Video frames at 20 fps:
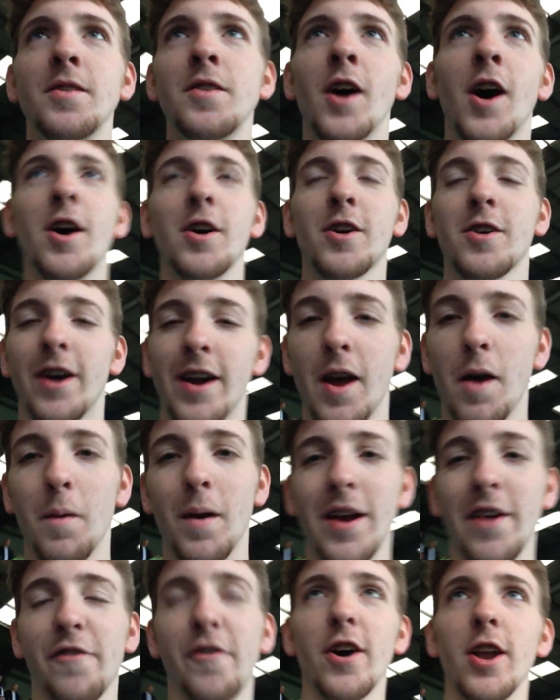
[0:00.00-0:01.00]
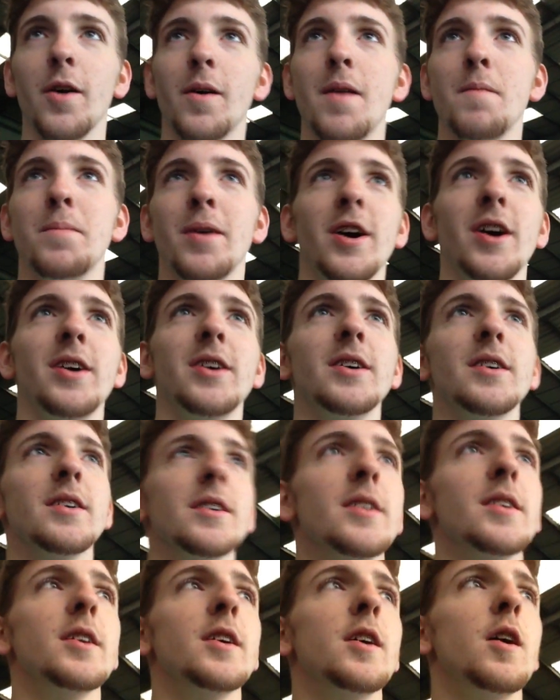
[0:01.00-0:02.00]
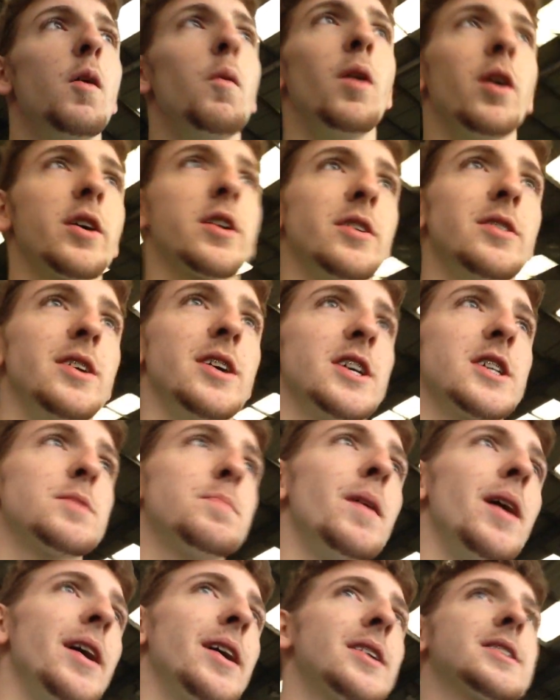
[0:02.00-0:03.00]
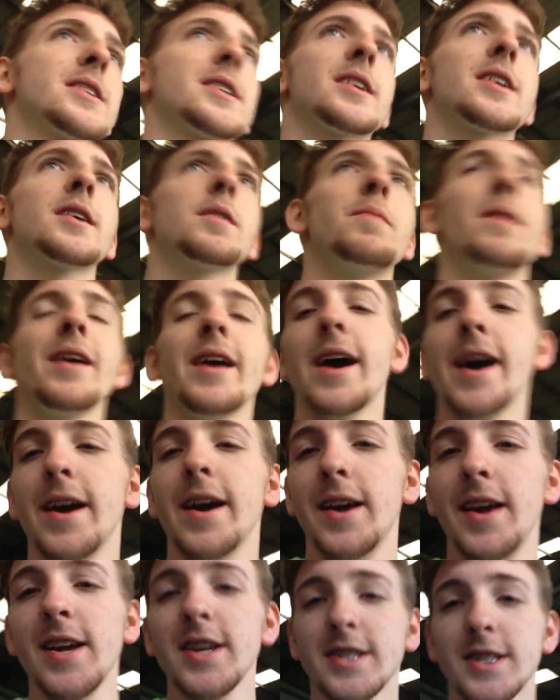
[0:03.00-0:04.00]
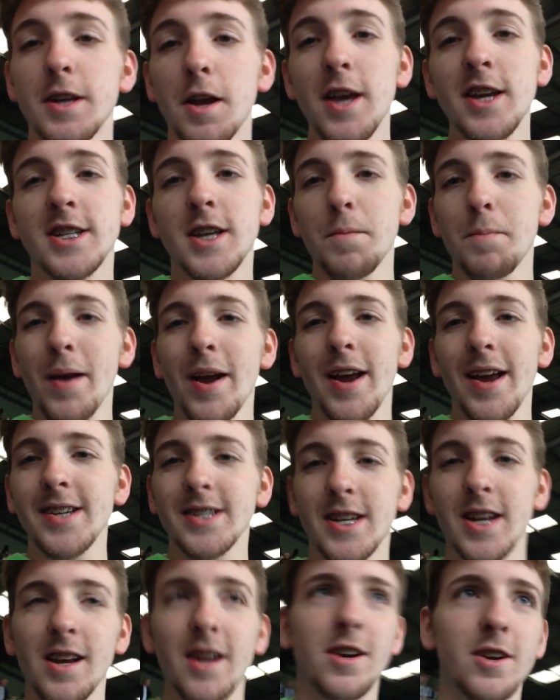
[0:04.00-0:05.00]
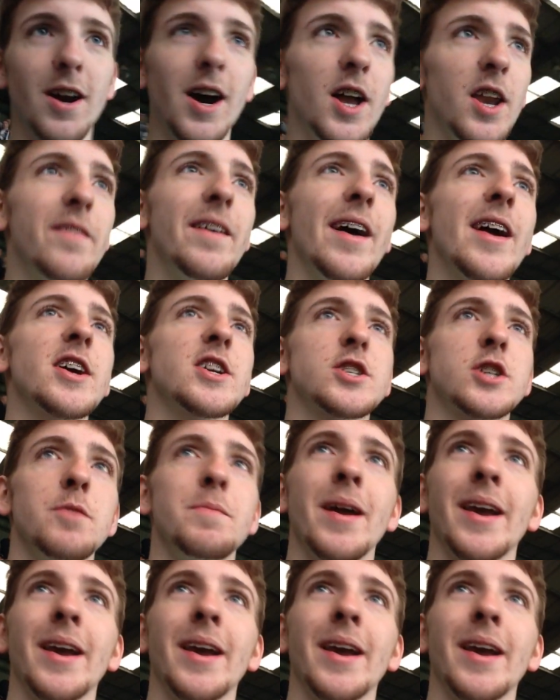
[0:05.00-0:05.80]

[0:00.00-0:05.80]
Not a great away following, but what can you expect? But yeah, it's a crowd of extra